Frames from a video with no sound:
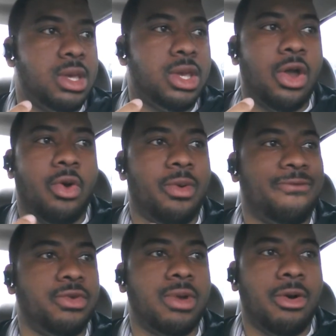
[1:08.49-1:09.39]
you know,
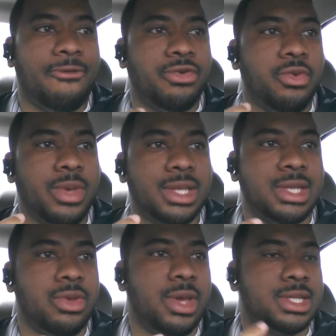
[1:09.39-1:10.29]
if you go a few weeks
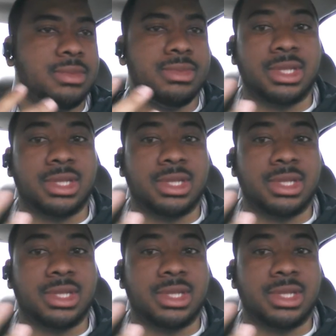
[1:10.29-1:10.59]
and you hit some,